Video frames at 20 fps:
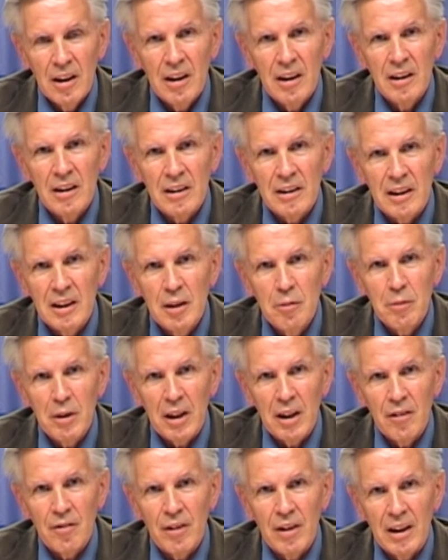in
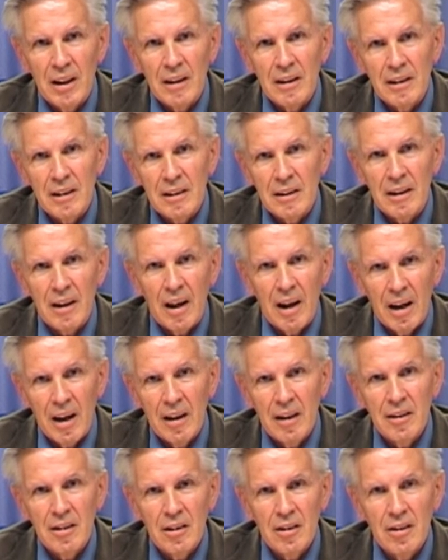ischemic events
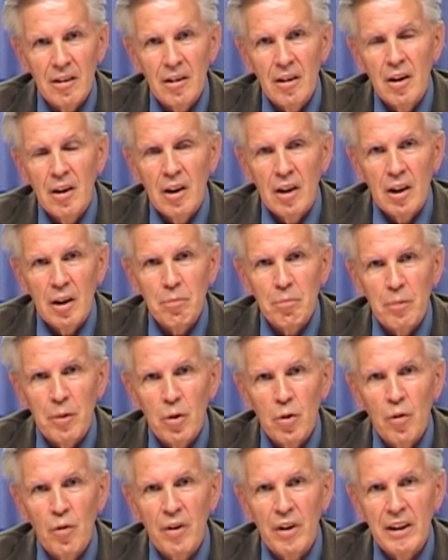and an
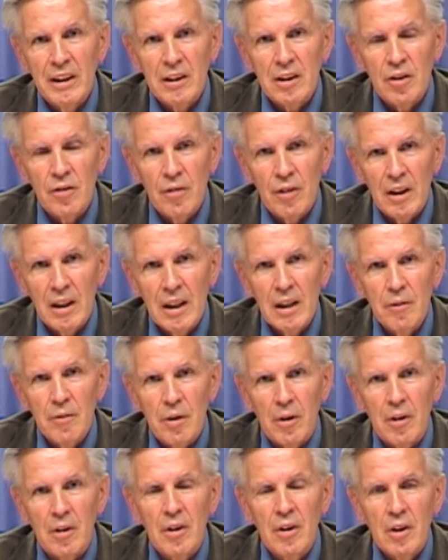improvement in
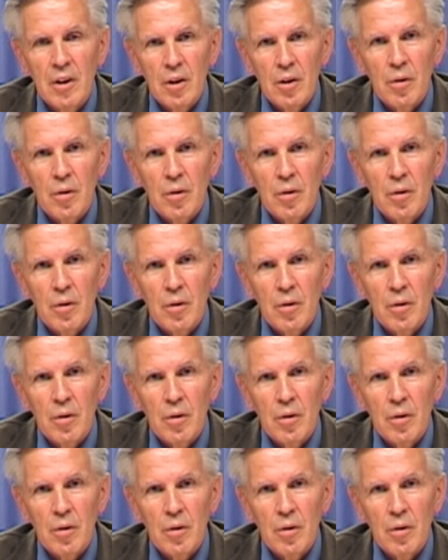survival.